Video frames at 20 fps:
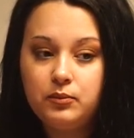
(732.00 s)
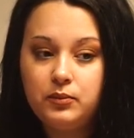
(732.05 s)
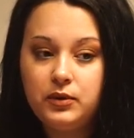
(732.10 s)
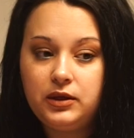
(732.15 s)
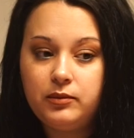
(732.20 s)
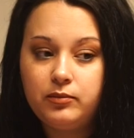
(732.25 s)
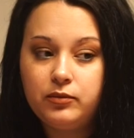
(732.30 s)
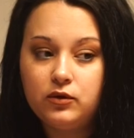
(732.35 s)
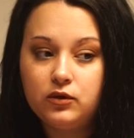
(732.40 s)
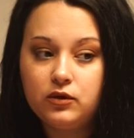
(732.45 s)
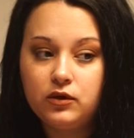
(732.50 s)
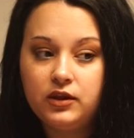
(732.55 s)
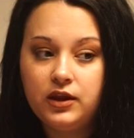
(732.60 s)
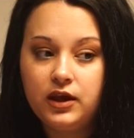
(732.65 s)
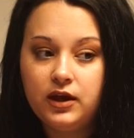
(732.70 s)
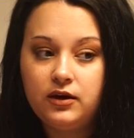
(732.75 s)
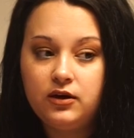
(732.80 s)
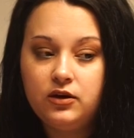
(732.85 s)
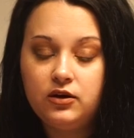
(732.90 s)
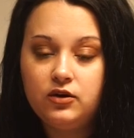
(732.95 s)
people
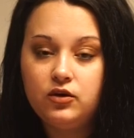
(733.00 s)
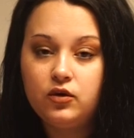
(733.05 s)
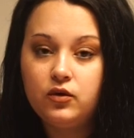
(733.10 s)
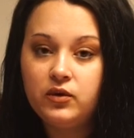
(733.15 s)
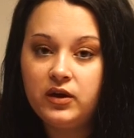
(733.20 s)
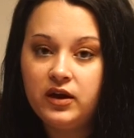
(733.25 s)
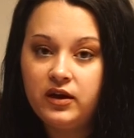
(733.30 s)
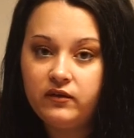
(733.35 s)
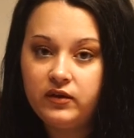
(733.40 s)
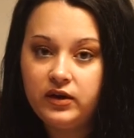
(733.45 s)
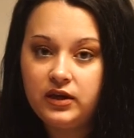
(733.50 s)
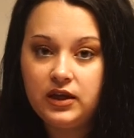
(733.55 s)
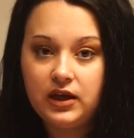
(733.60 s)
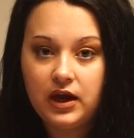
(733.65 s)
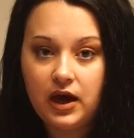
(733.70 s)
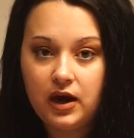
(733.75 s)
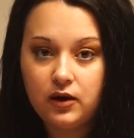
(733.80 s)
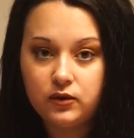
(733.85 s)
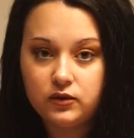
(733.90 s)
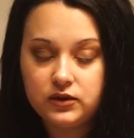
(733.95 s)
that don't have any
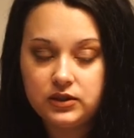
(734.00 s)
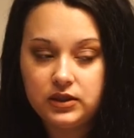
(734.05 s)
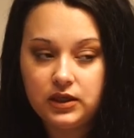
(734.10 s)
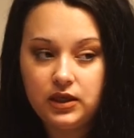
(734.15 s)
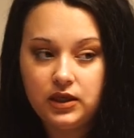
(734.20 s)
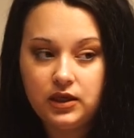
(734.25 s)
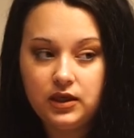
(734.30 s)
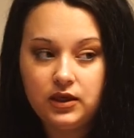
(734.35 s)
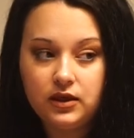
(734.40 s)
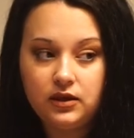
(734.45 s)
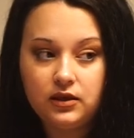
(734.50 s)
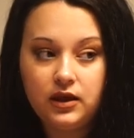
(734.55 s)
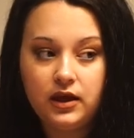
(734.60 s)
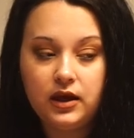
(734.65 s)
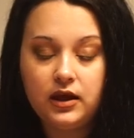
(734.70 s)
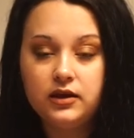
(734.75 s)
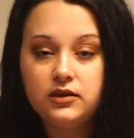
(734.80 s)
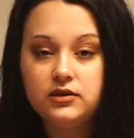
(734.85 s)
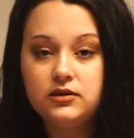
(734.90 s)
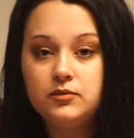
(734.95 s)
housing,
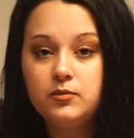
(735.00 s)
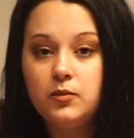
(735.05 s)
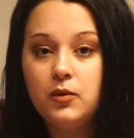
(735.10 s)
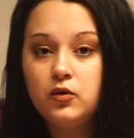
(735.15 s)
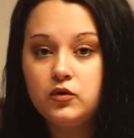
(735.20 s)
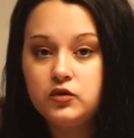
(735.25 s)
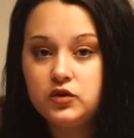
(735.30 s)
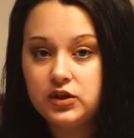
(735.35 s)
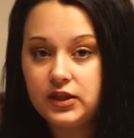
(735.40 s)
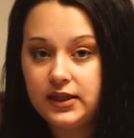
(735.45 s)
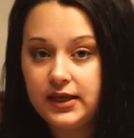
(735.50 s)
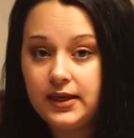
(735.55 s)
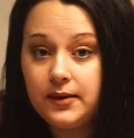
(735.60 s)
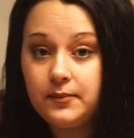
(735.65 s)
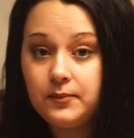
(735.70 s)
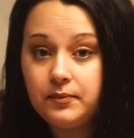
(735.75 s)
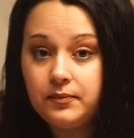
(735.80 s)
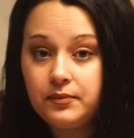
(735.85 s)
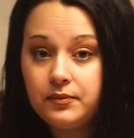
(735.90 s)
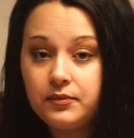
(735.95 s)
and
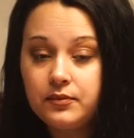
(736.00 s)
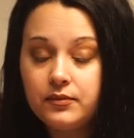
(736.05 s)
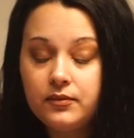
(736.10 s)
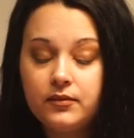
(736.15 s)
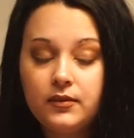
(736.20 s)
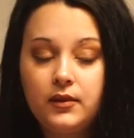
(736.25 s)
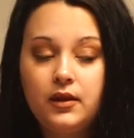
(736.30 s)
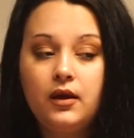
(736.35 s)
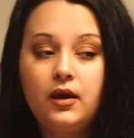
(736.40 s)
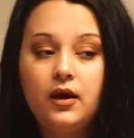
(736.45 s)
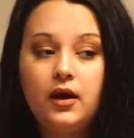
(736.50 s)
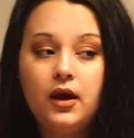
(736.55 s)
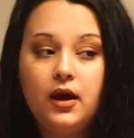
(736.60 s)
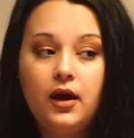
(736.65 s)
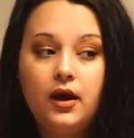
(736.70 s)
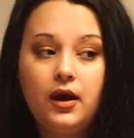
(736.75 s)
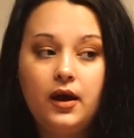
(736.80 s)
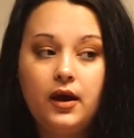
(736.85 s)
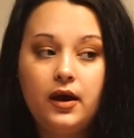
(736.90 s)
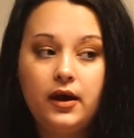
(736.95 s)
mostly
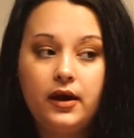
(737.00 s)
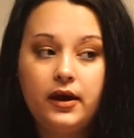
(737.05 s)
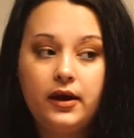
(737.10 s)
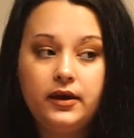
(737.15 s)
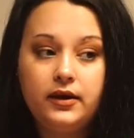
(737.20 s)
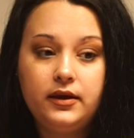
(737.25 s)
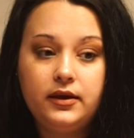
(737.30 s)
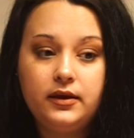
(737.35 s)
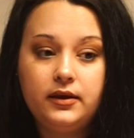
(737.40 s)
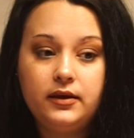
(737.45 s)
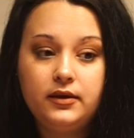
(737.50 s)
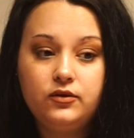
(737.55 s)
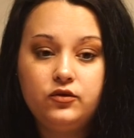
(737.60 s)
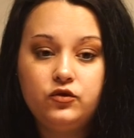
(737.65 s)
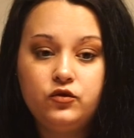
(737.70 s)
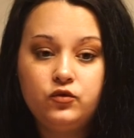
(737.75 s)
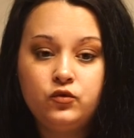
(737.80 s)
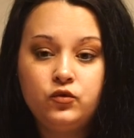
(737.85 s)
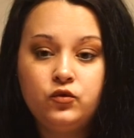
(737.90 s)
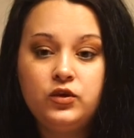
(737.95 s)
I
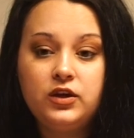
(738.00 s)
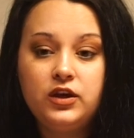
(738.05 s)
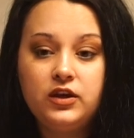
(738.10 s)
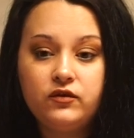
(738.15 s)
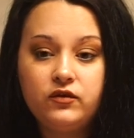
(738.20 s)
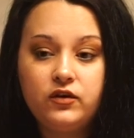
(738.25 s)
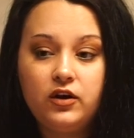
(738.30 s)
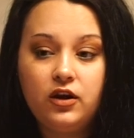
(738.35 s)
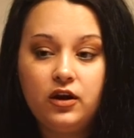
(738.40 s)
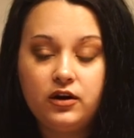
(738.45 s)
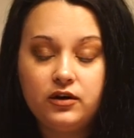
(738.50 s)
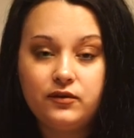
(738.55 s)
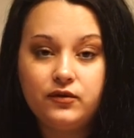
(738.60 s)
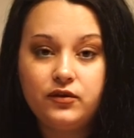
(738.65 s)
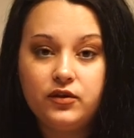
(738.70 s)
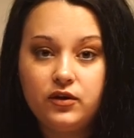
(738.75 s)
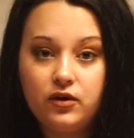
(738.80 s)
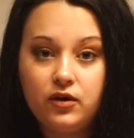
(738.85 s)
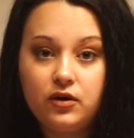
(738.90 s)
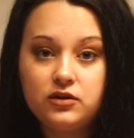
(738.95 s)
do give a lot of
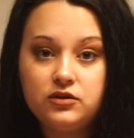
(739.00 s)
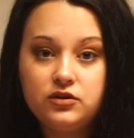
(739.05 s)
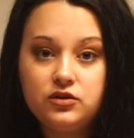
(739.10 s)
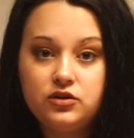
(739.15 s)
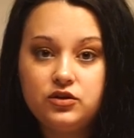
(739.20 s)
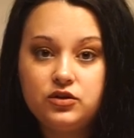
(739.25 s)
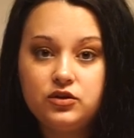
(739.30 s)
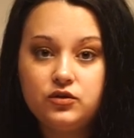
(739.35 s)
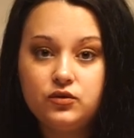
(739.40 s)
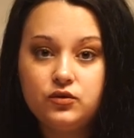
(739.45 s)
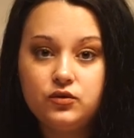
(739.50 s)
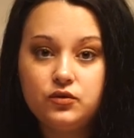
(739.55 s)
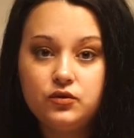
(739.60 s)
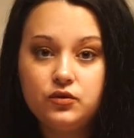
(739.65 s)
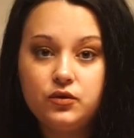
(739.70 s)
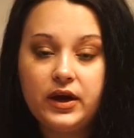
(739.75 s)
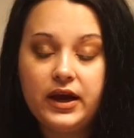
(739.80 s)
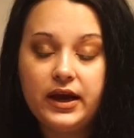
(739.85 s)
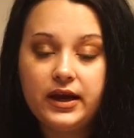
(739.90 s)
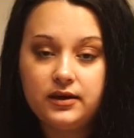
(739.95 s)
thought
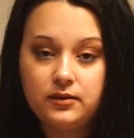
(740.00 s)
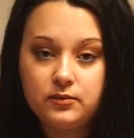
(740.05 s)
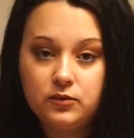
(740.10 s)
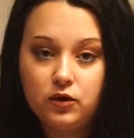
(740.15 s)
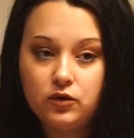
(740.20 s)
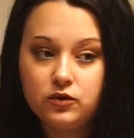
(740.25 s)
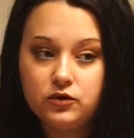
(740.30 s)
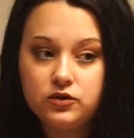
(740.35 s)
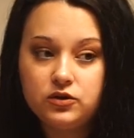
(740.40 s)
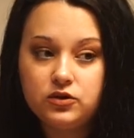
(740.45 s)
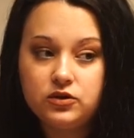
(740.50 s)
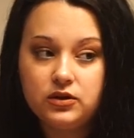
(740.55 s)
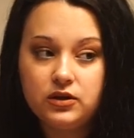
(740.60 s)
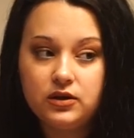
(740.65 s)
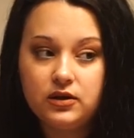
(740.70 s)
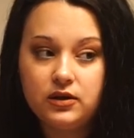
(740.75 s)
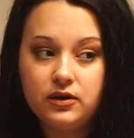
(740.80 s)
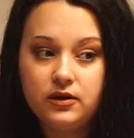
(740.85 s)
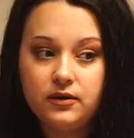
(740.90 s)
to animals,